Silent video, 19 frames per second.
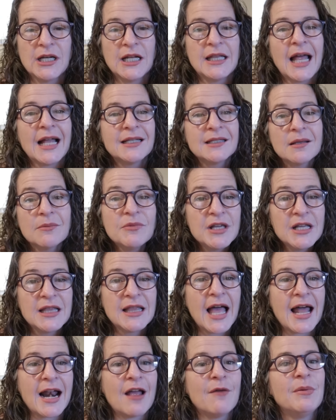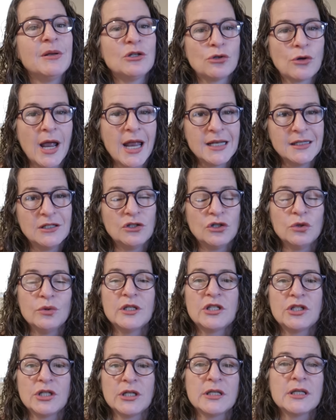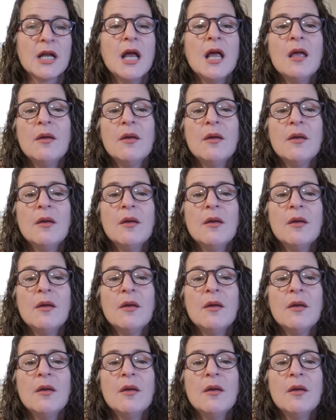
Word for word: And that's something that I've been trying to do, is just